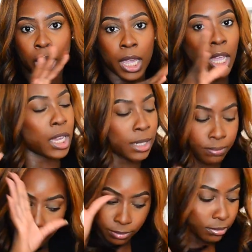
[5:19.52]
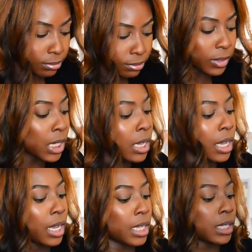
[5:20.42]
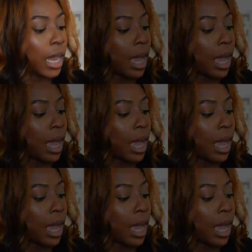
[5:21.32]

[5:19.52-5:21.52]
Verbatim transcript: wet and it's a